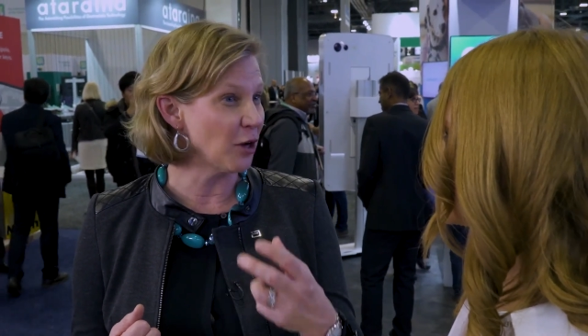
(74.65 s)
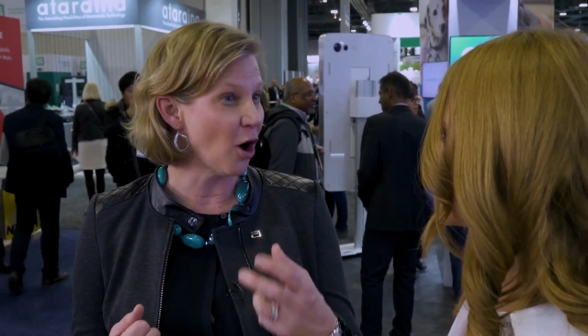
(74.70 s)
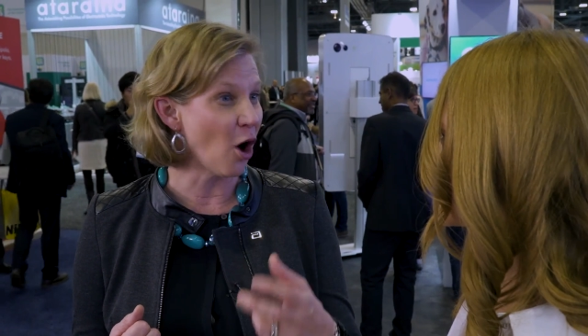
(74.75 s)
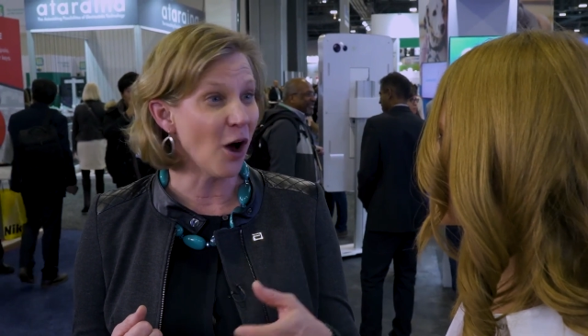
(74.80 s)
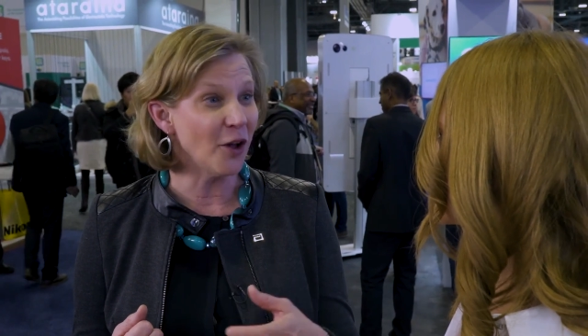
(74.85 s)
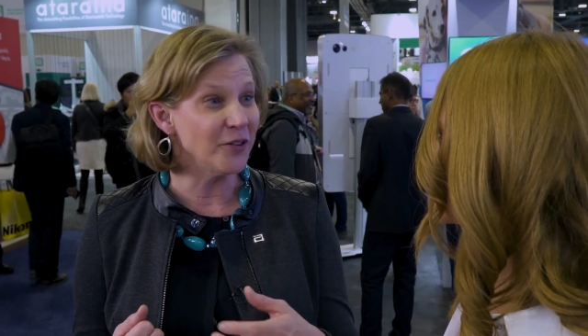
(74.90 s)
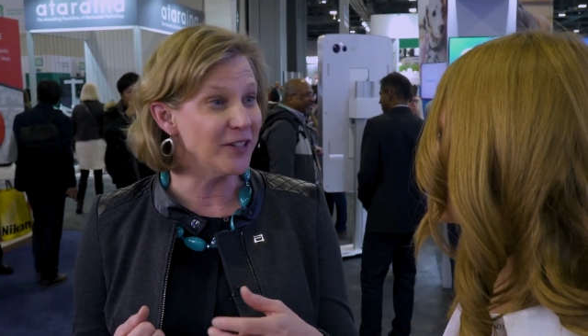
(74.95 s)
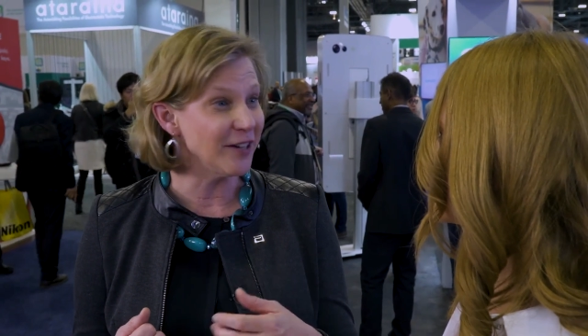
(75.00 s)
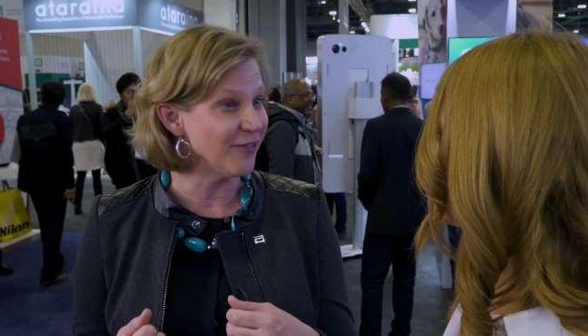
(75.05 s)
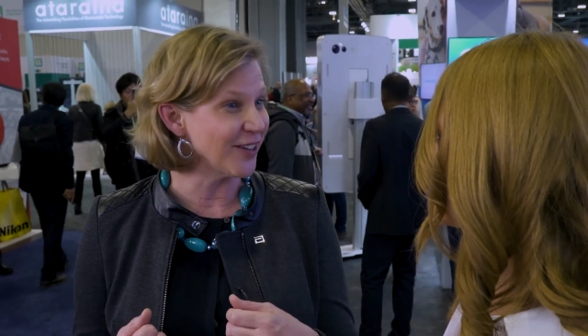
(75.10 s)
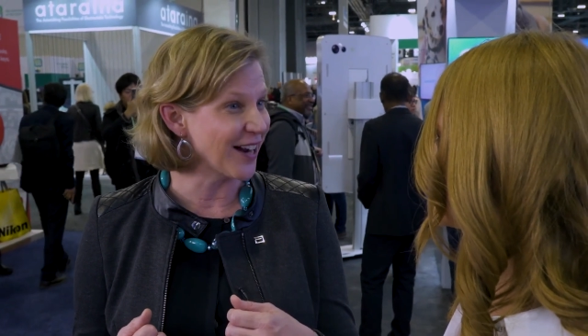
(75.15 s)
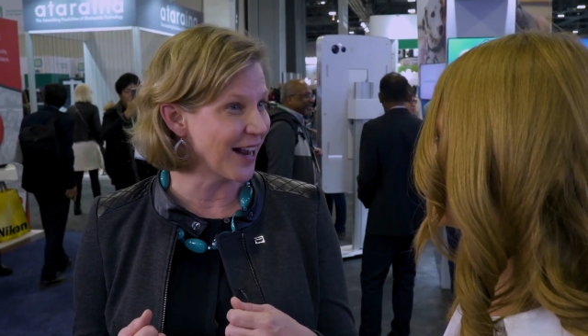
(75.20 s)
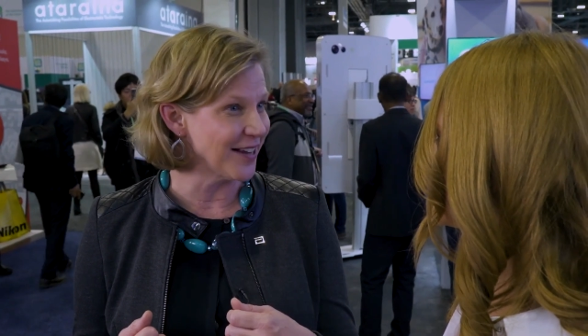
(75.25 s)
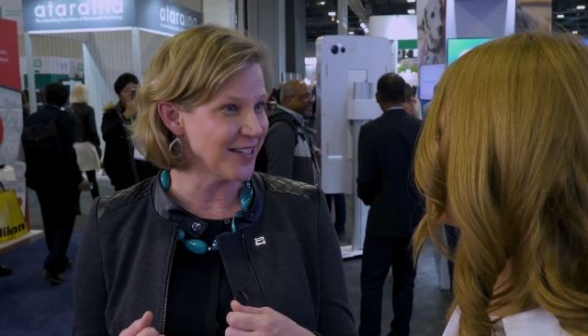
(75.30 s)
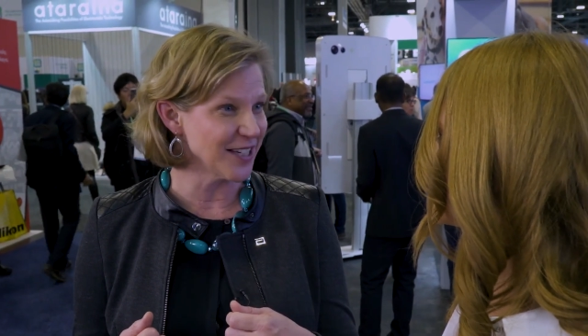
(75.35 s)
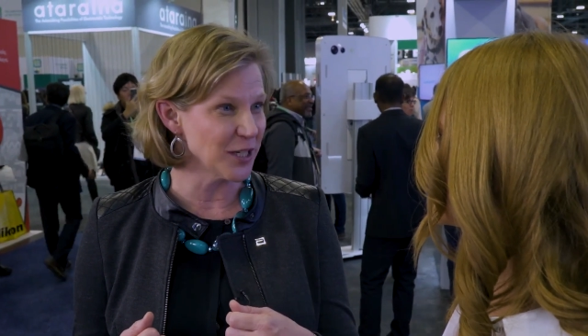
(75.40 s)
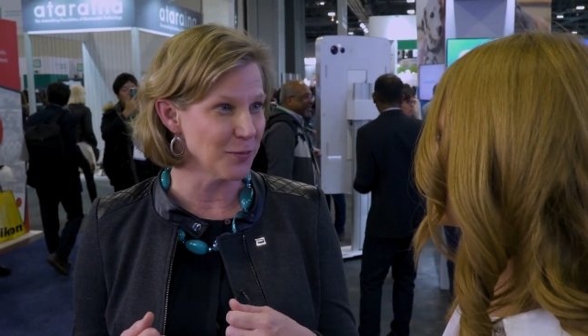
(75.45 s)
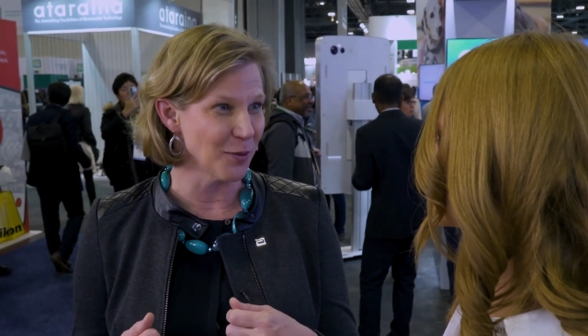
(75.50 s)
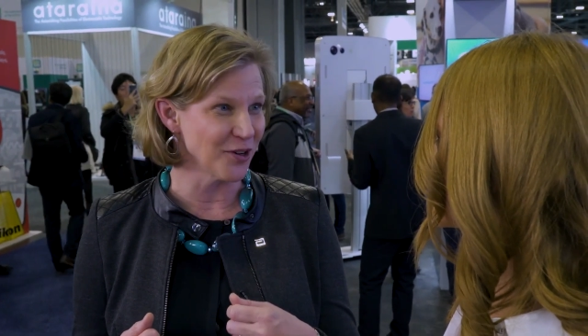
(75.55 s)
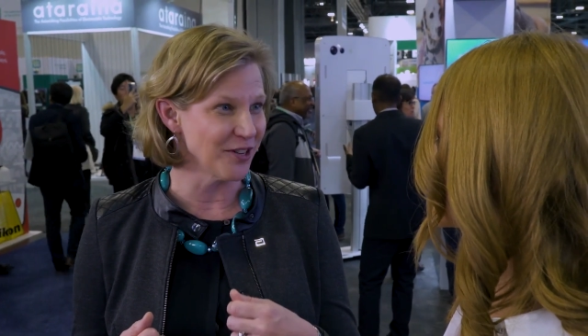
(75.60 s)
all different
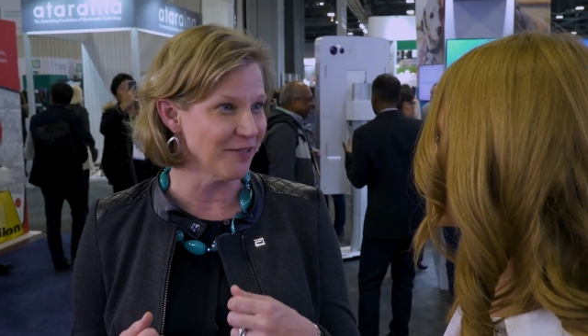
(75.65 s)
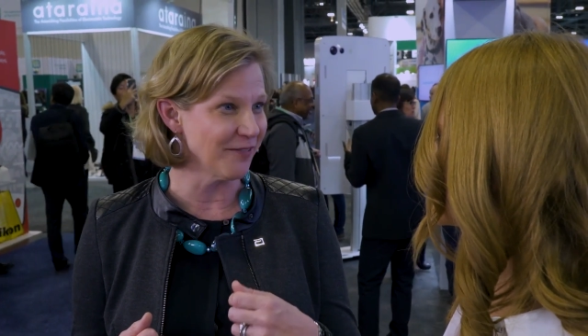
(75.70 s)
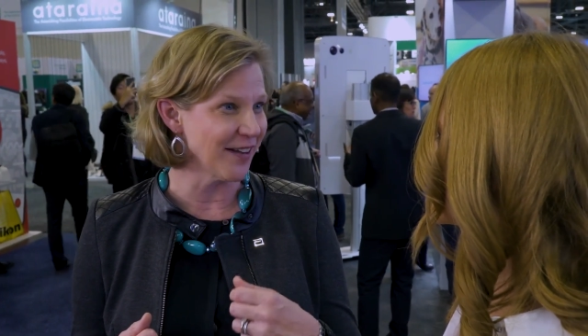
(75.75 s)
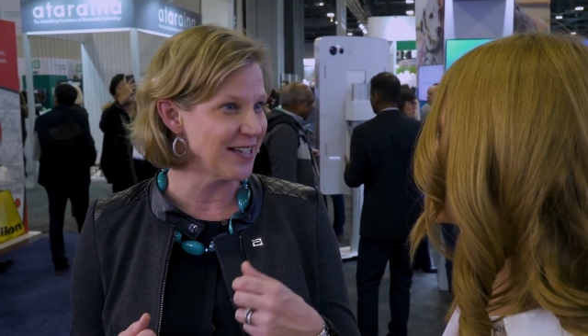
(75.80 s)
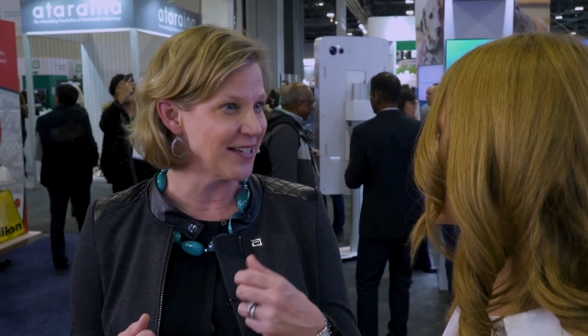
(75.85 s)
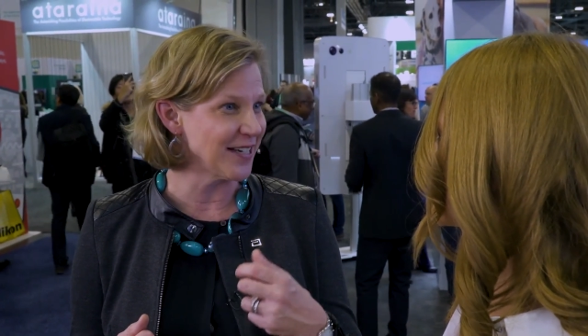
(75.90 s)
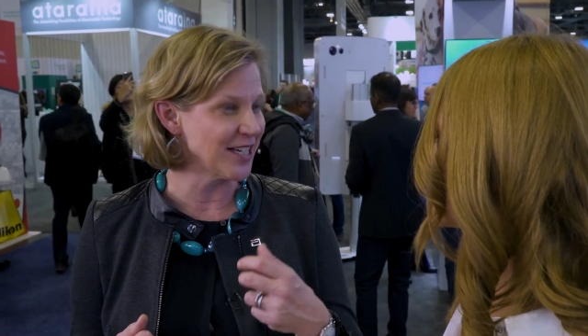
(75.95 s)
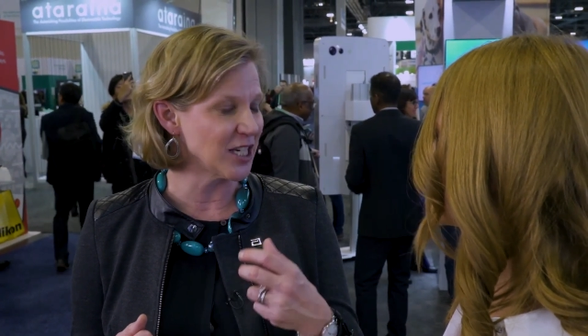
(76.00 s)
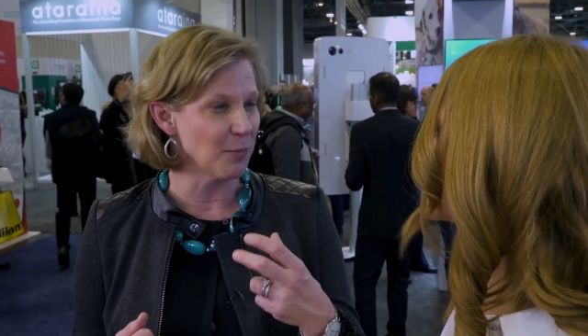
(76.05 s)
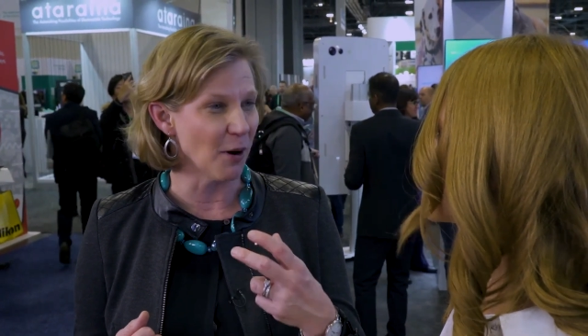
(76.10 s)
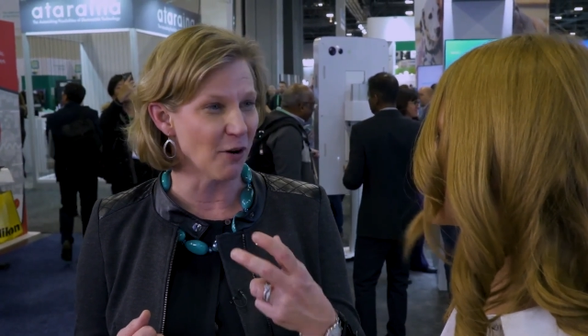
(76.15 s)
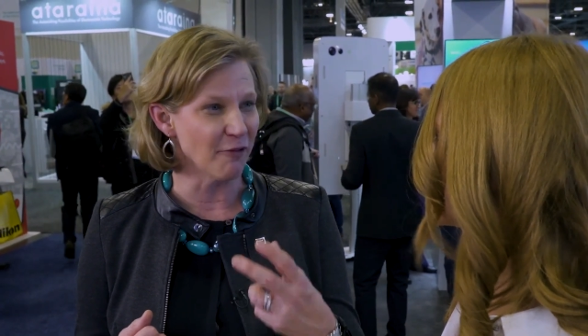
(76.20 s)
kinds of smart devices,